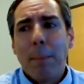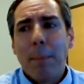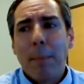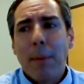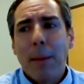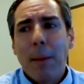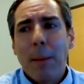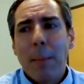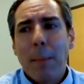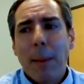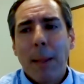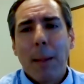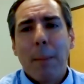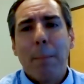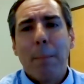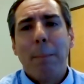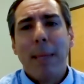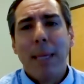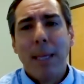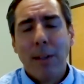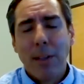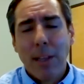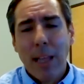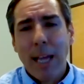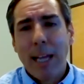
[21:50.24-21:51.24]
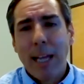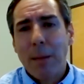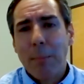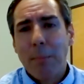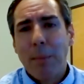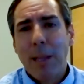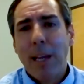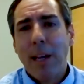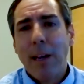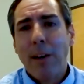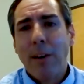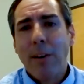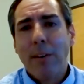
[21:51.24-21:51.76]
like a meal item
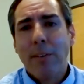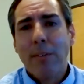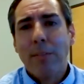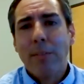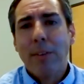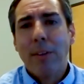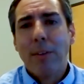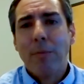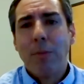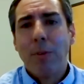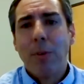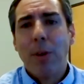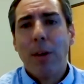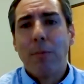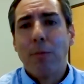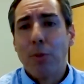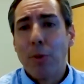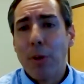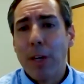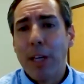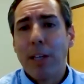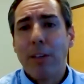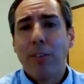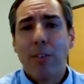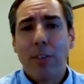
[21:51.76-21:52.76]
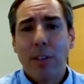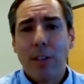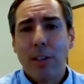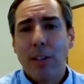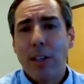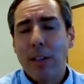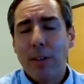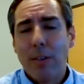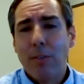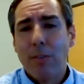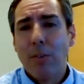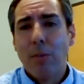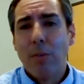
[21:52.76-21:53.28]
there, if you have drinks
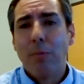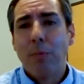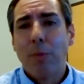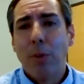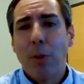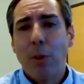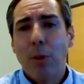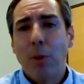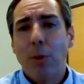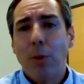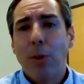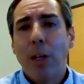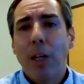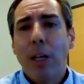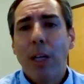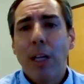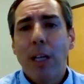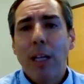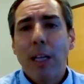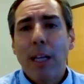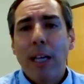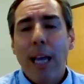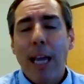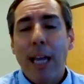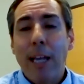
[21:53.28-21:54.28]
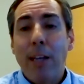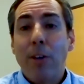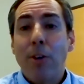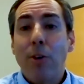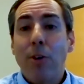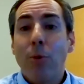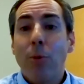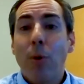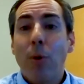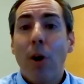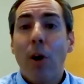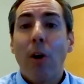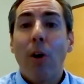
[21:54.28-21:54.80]
and some food, and
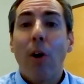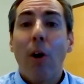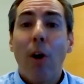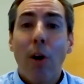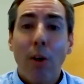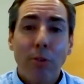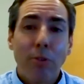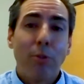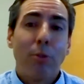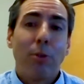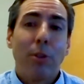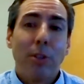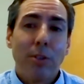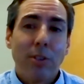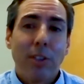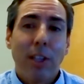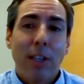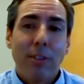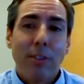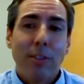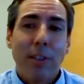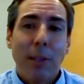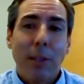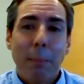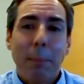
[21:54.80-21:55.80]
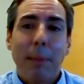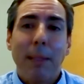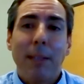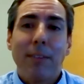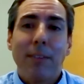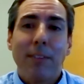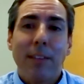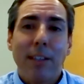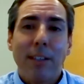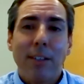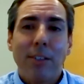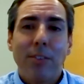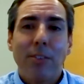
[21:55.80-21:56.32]
you are also discussing
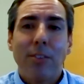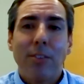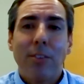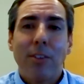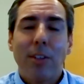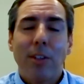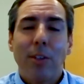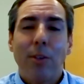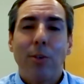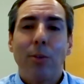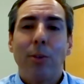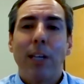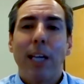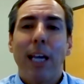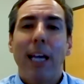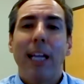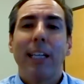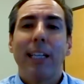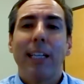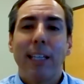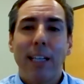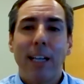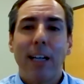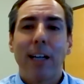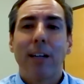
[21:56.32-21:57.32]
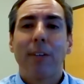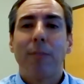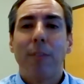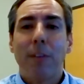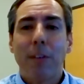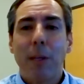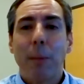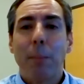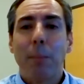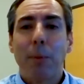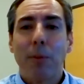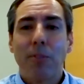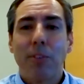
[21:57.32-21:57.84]
business, you can deduct
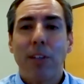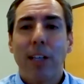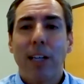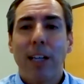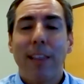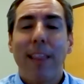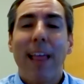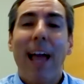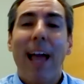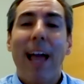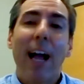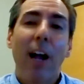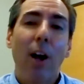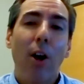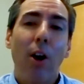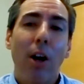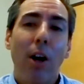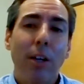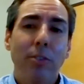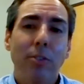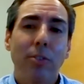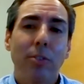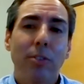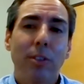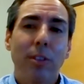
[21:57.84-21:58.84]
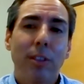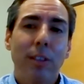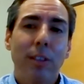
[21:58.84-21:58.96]
50% of that cost.